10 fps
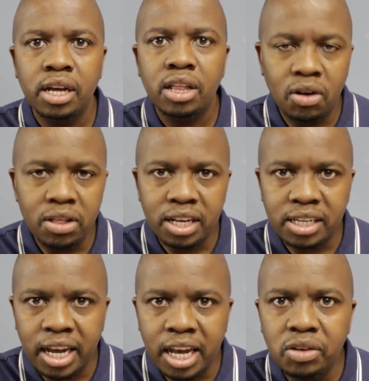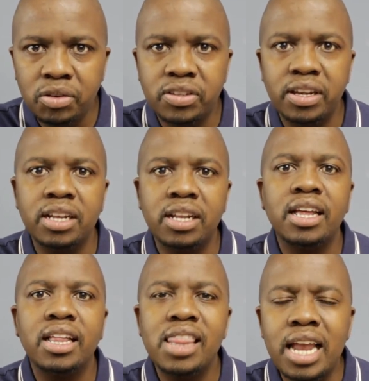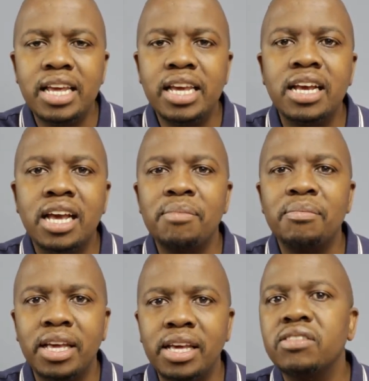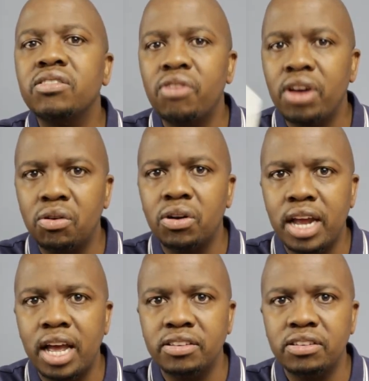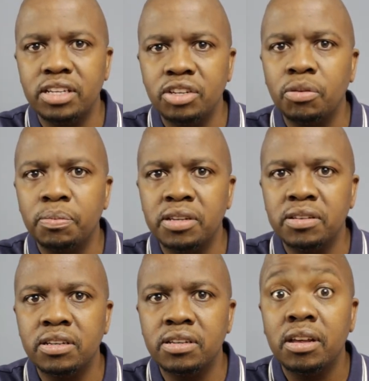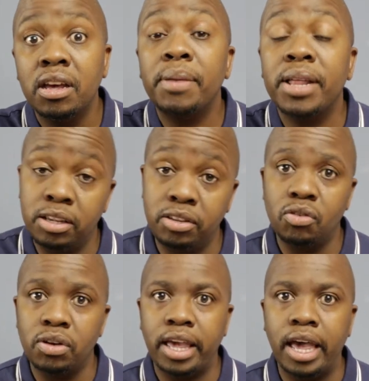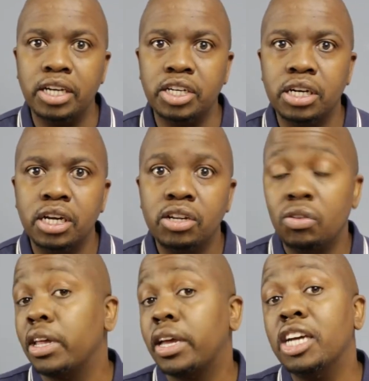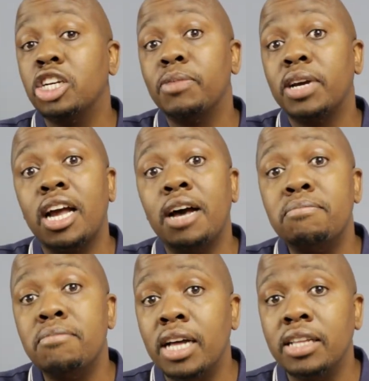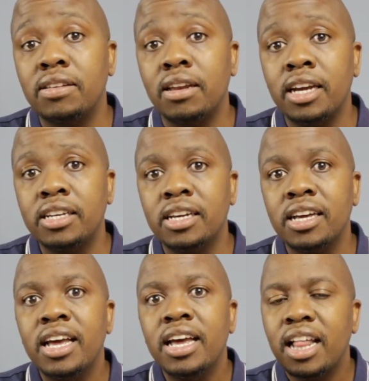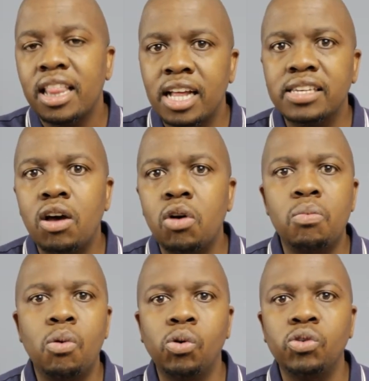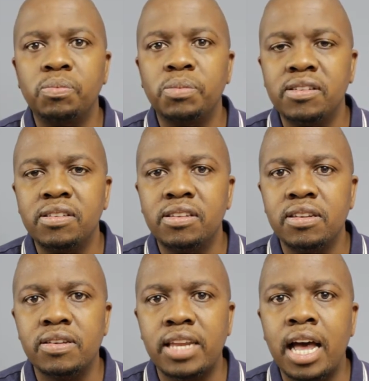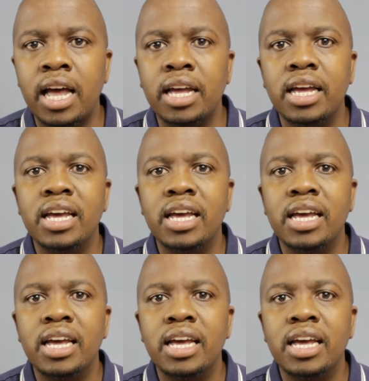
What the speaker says: On the day you sell, that income is recognized in your business, but there's no cash. So the cash might come months later. And that's how most businesses die.